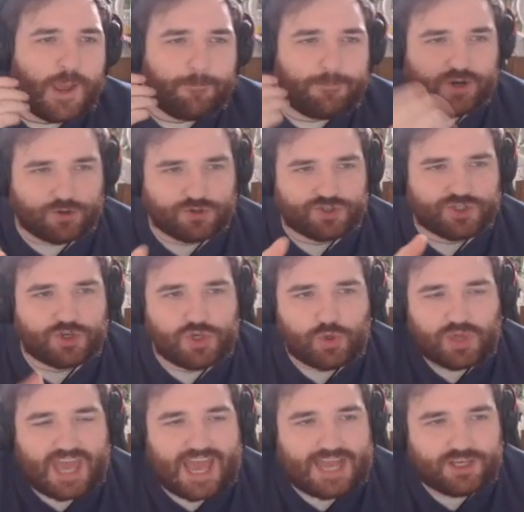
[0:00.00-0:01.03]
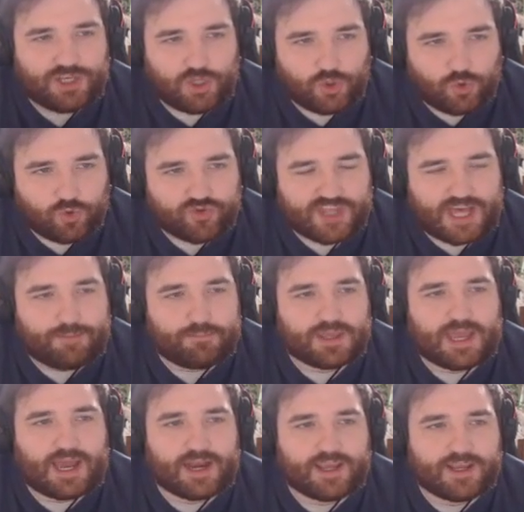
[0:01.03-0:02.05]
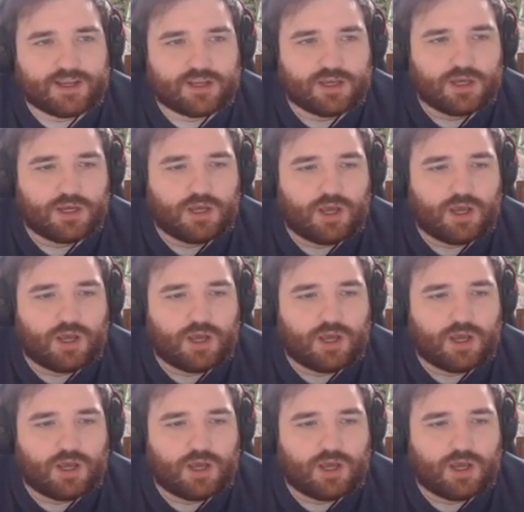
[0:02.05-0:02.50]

But also you can use that mechanic